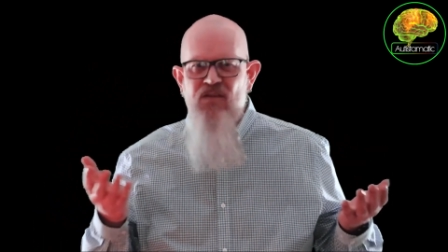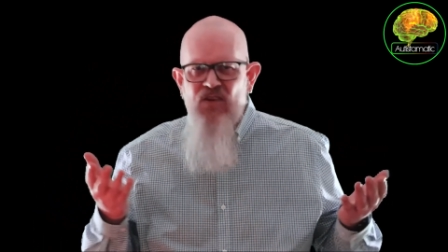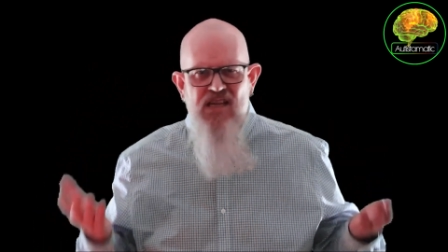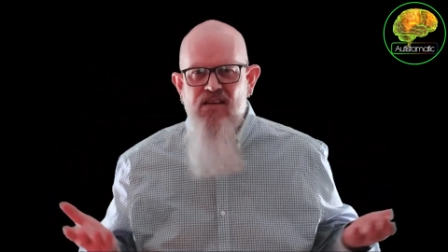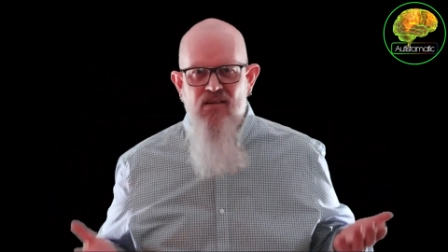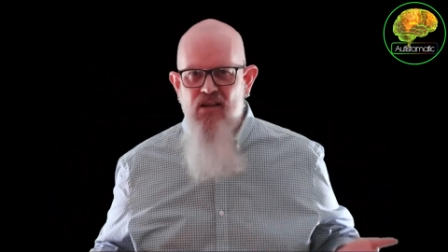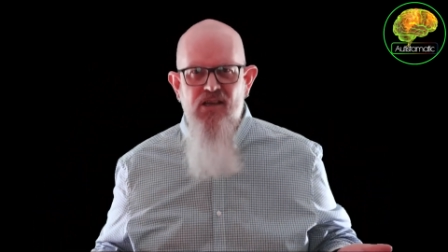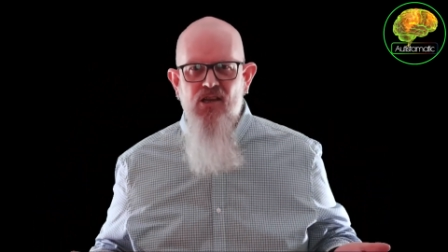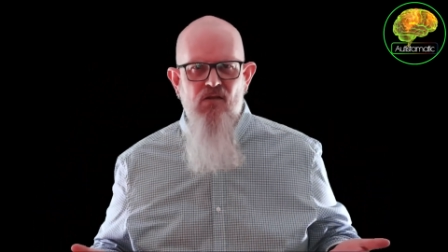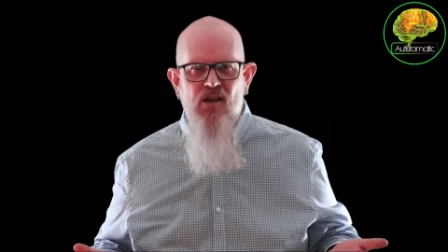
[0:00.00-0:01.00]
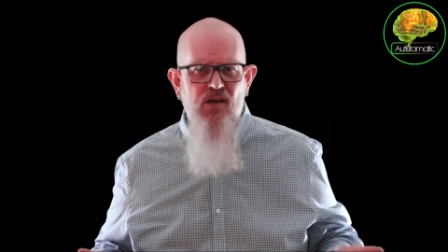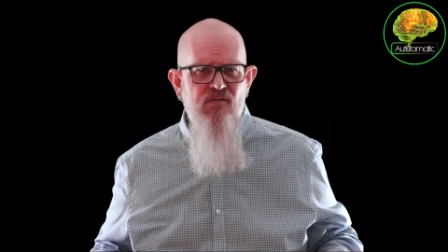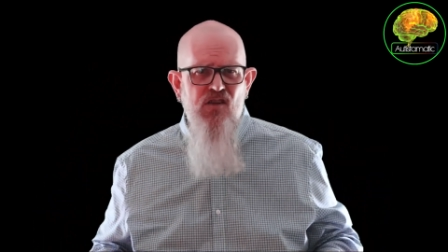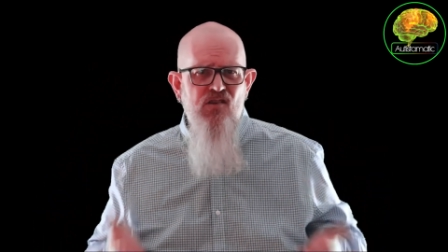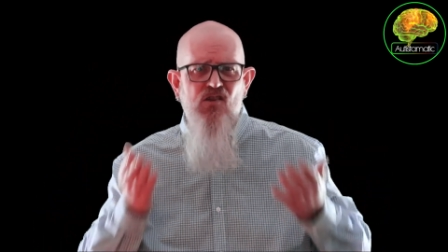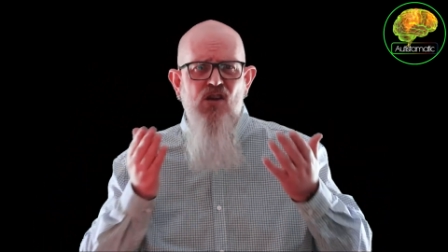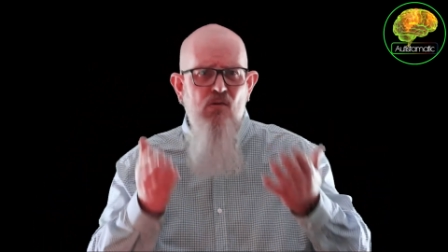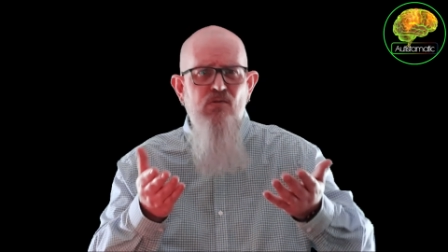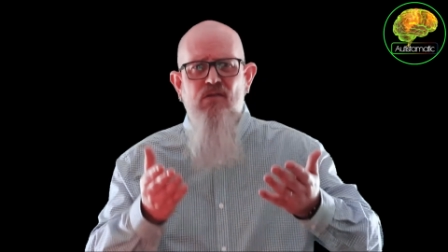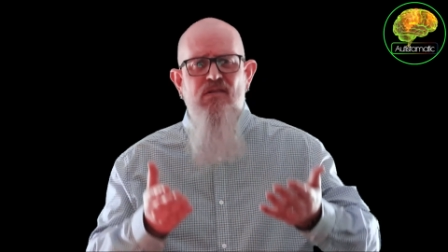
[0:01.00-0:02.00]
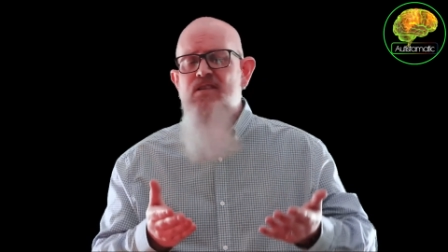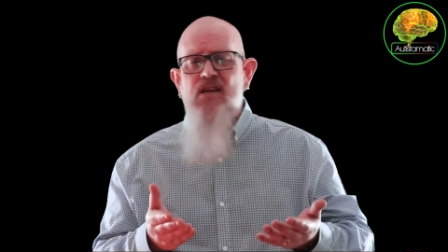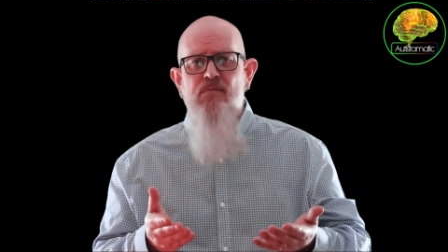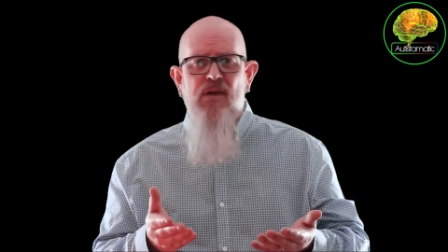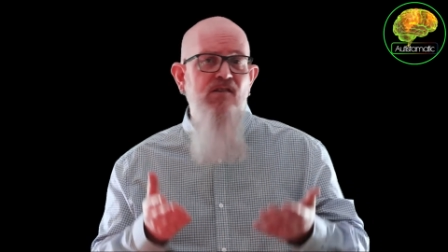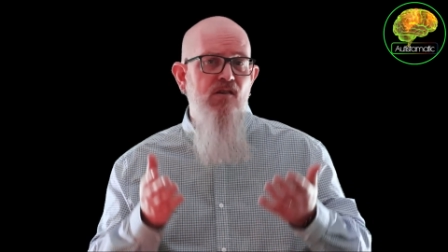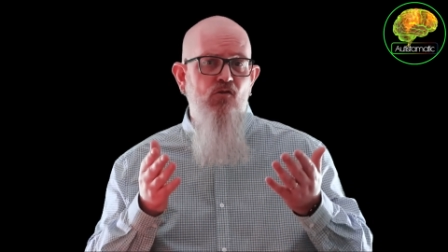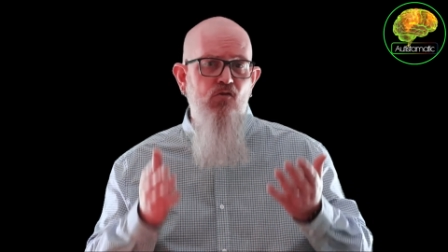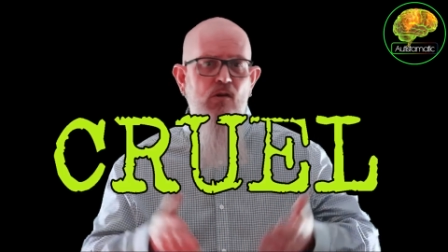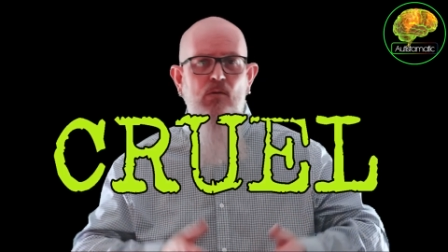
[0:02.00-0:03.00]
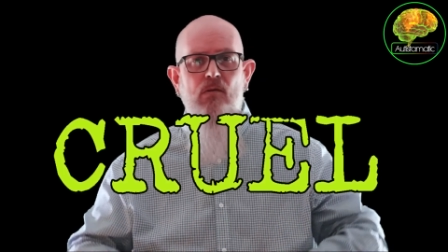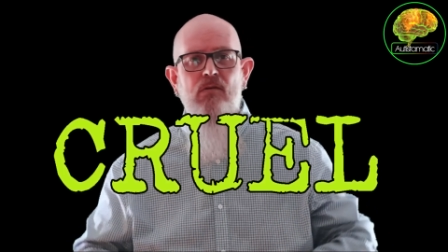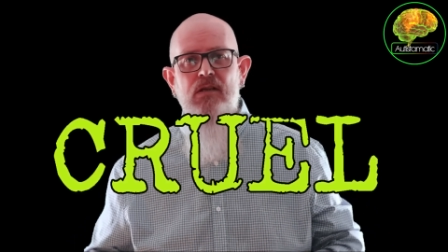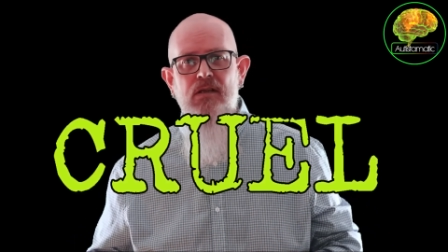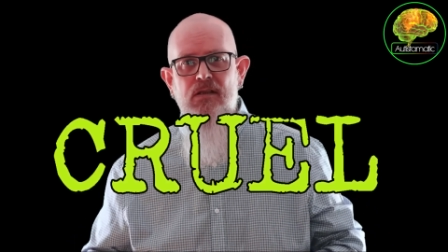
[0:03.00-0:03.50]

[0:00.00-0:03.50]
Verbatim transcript: If I didn't like her, I could have just told her instead of being so cruel.